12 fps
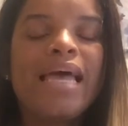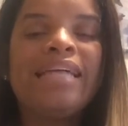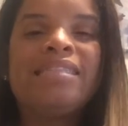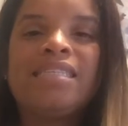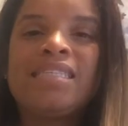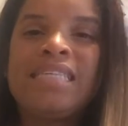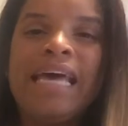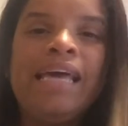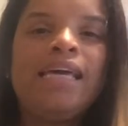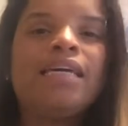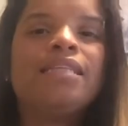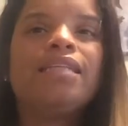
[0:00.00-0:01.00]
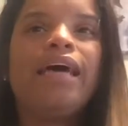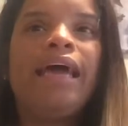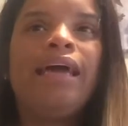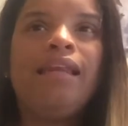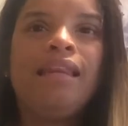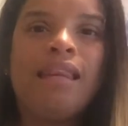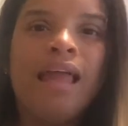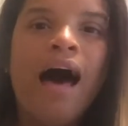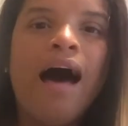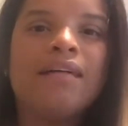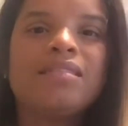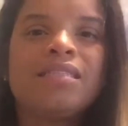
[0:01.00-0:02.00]
It's taken a
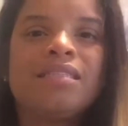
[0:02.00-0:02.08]
lot